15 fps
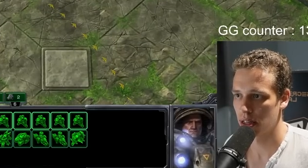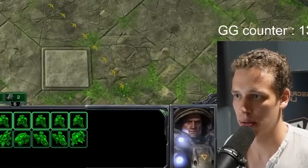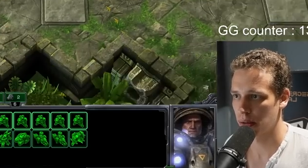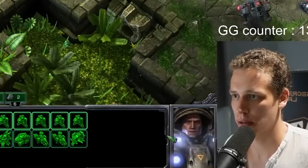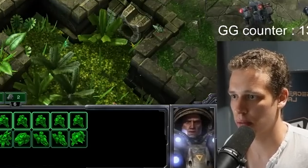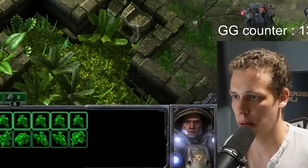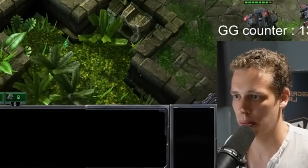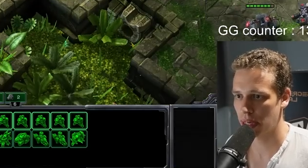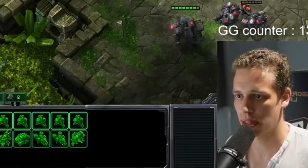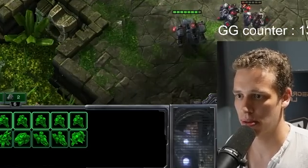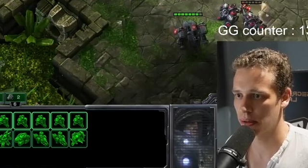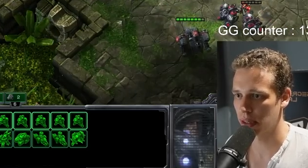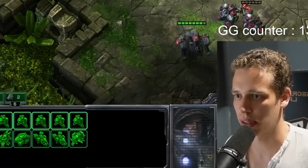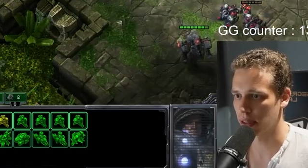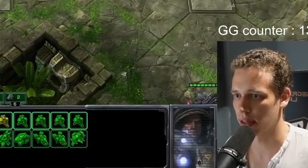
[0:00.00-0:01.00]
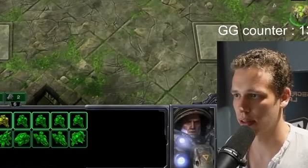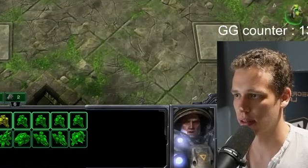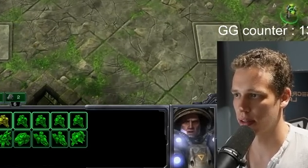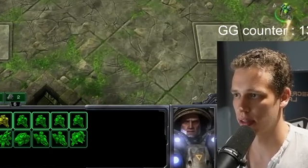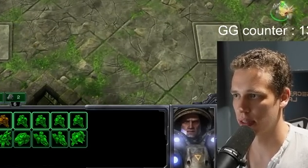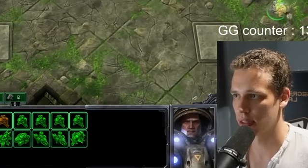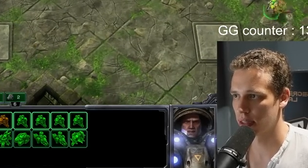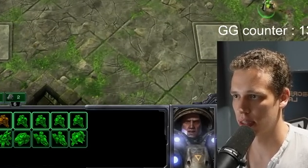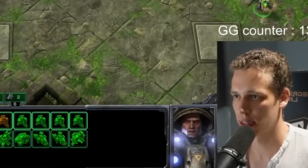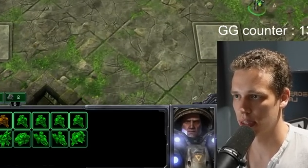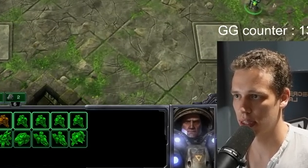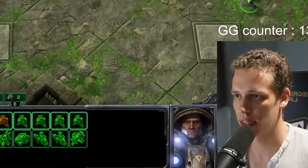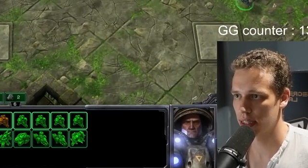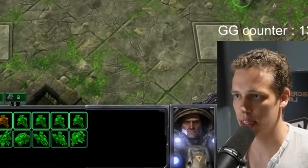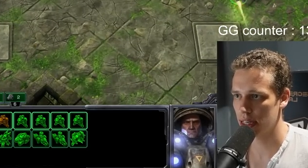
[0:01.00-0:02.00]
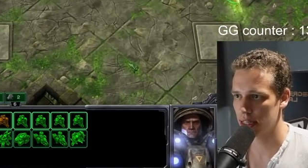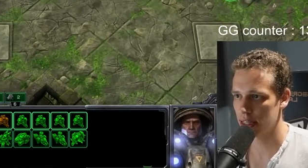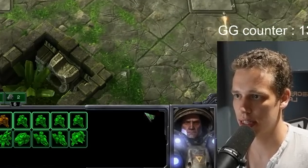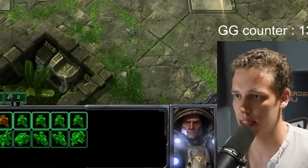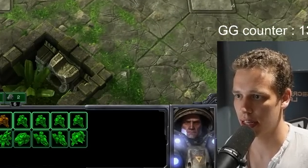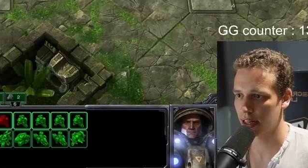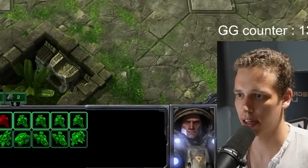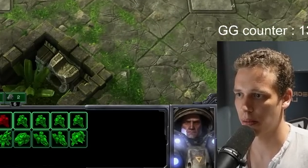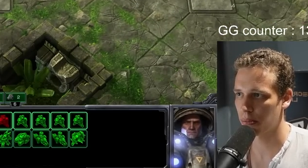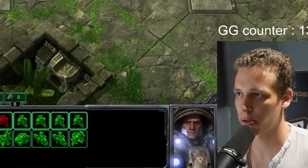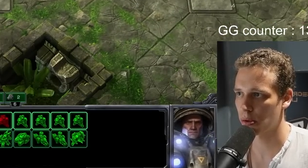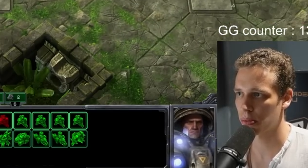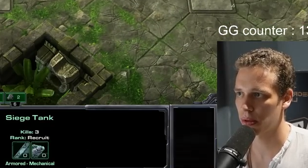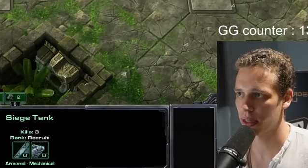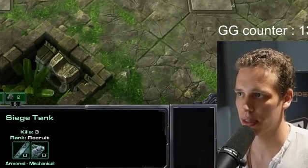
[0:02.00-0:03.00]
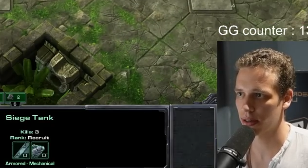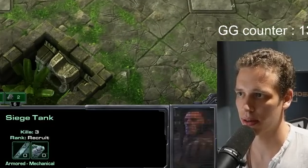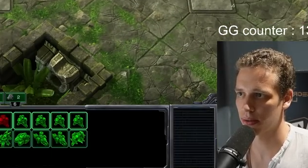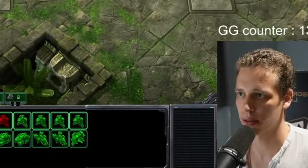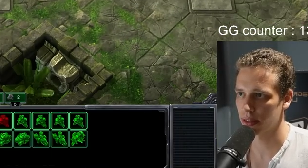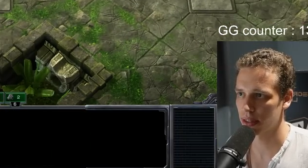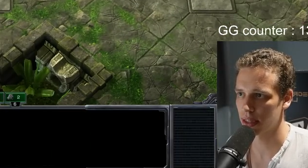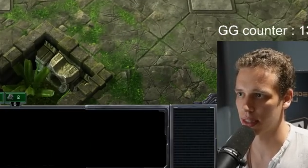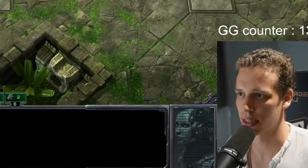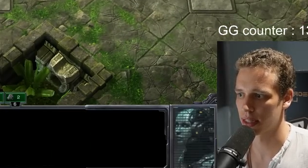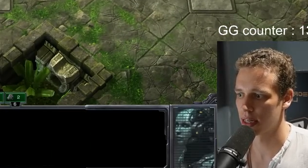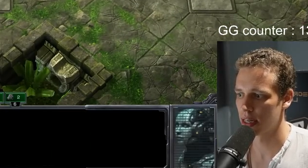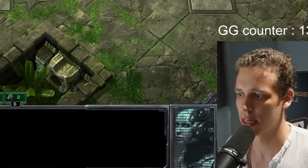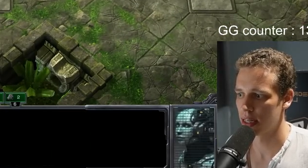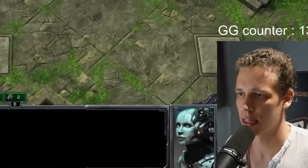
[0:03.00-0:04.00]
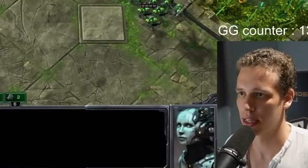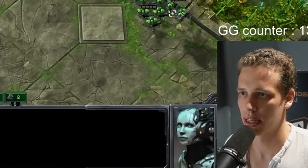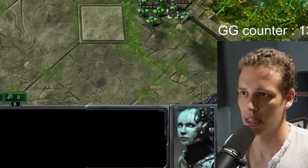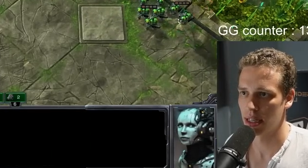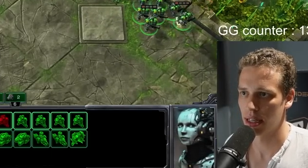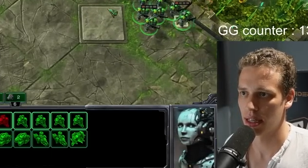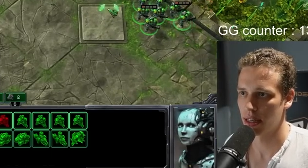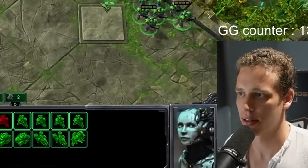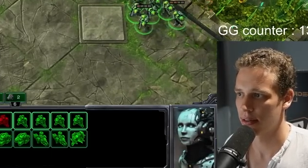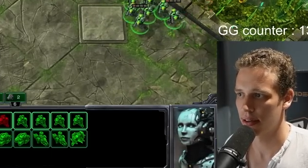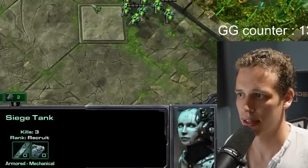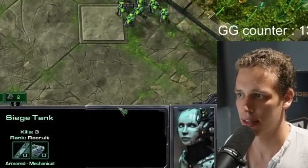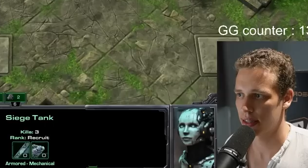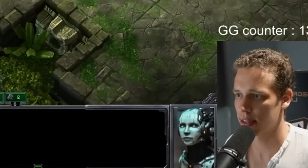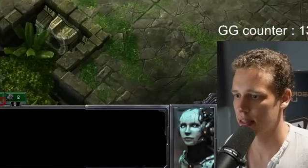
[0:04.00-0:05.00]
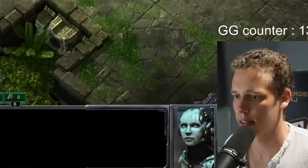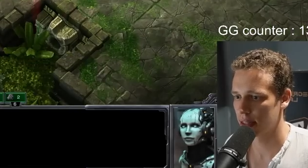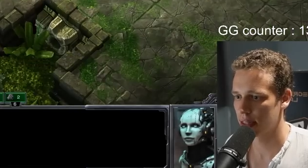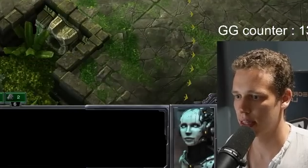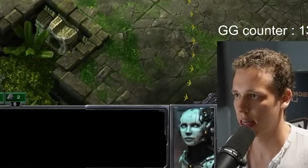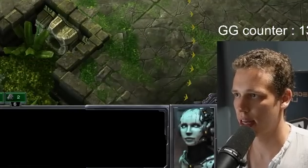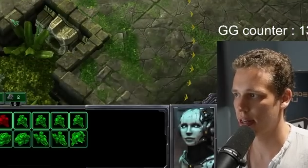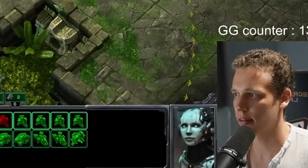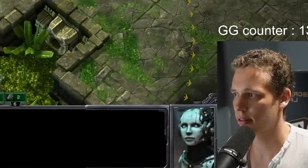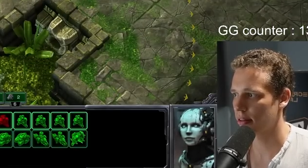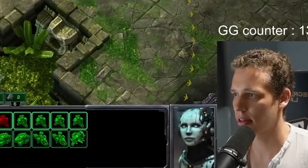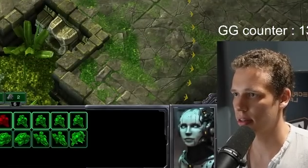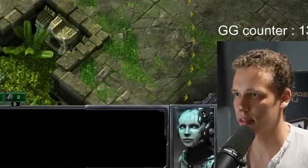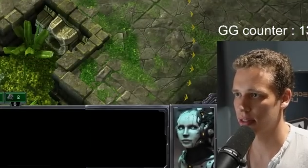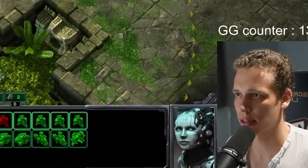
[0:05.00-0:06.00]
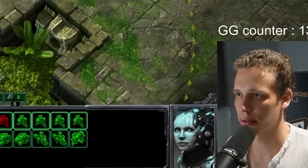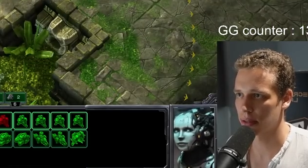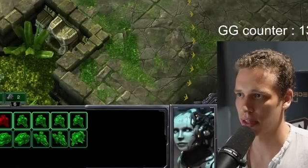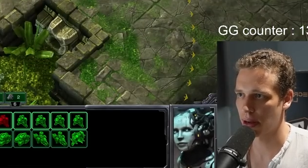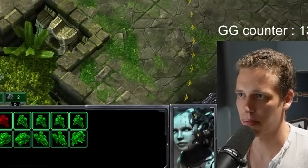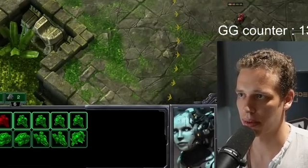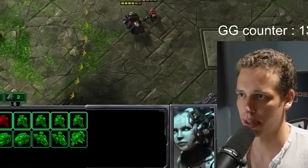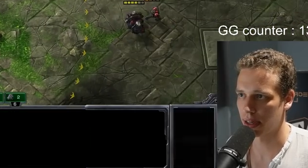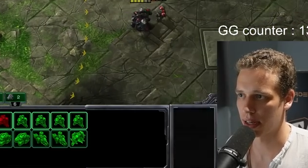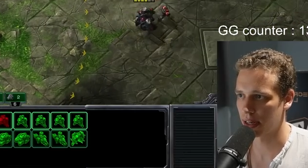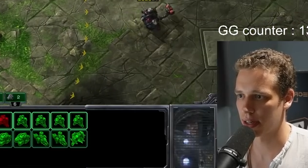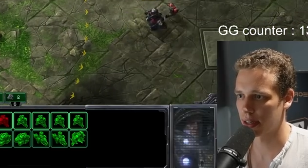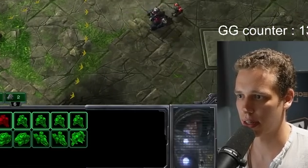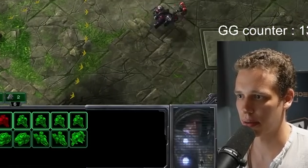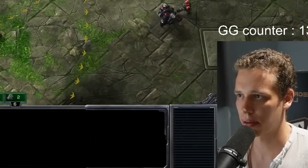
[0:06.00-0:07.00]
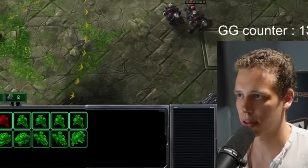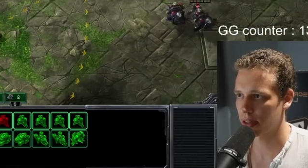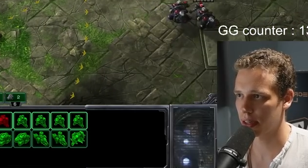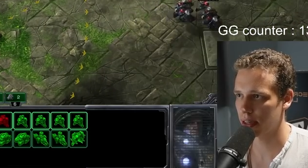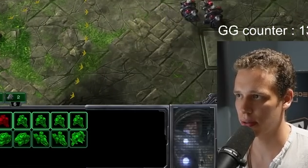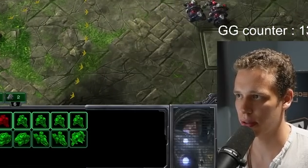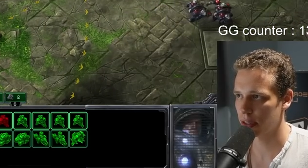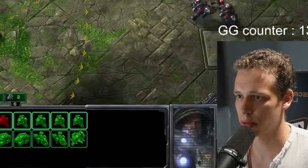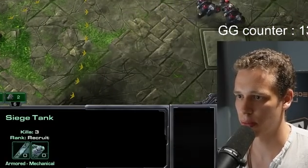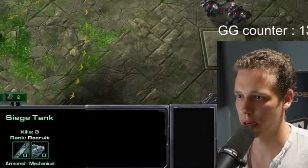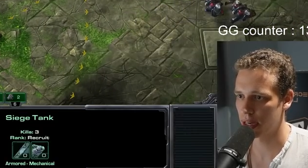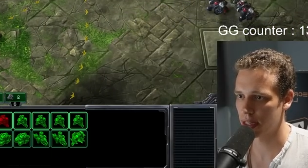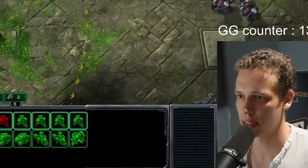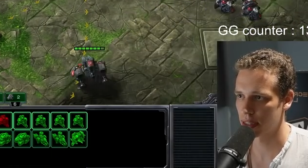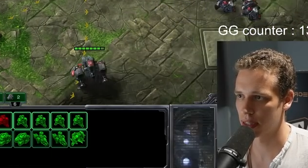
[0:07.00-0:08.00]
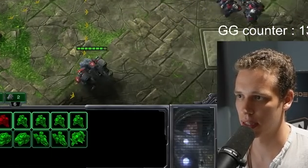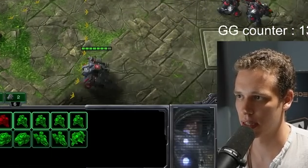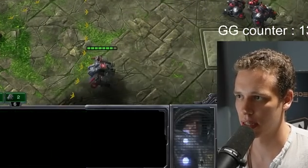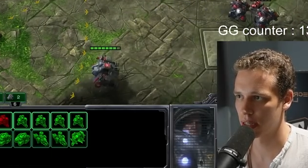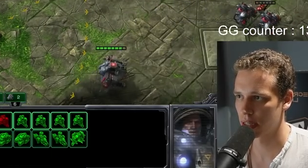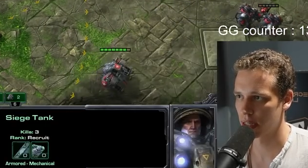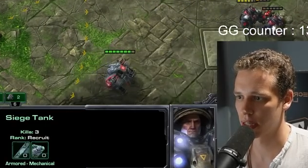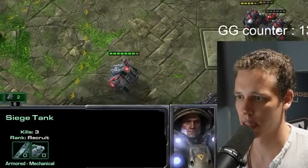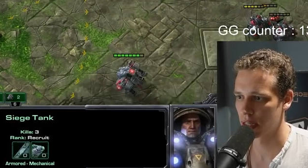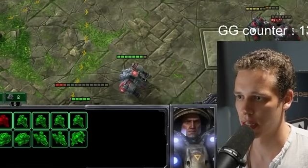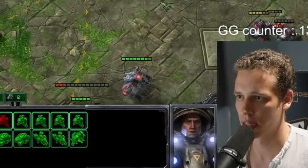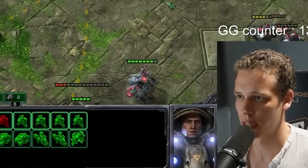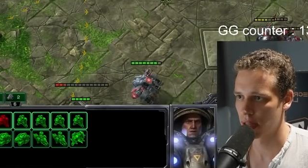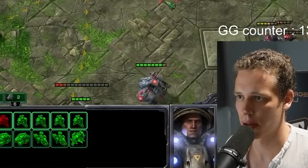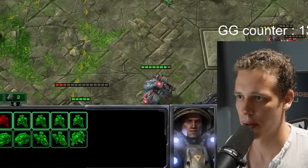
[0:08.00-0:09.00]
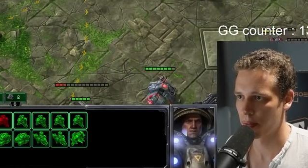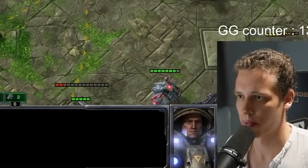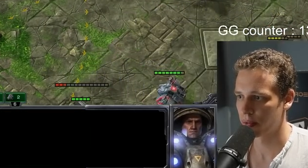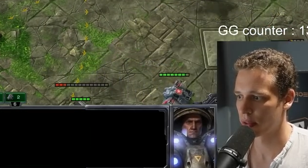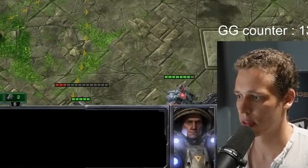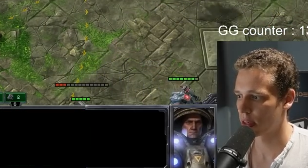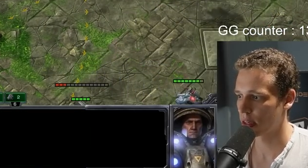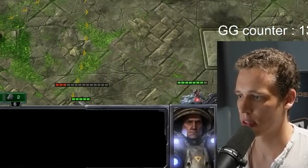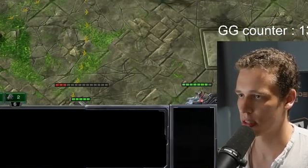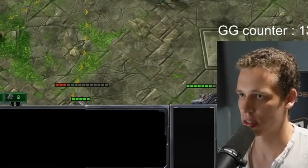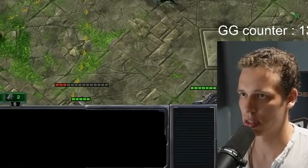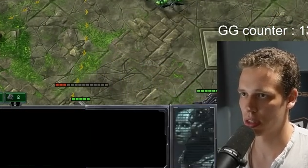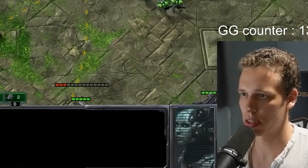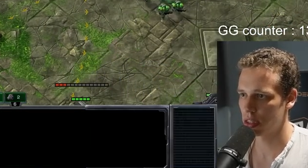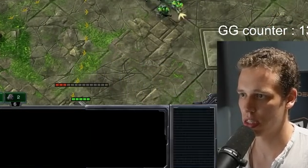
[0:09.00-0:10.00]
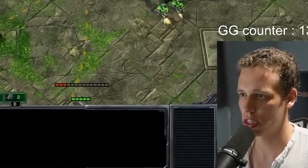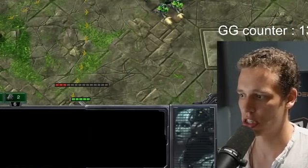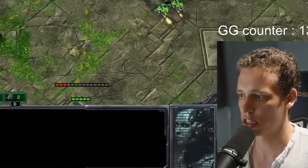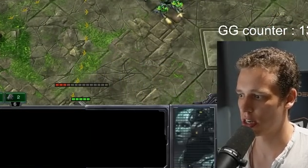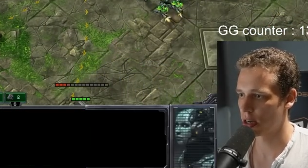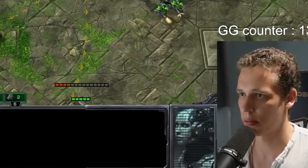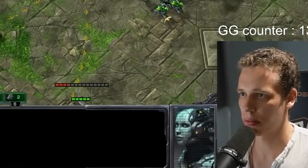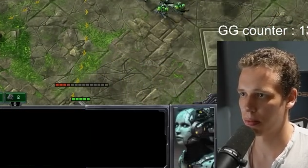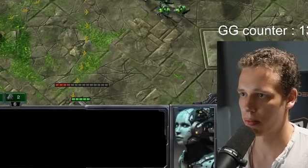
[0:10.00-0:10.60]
What's my mate doing, though? Is he setting up properly, or what is this? I don't quite understand what's happening here. Yeah, we're gonna kill this base. Gonna just siege it up.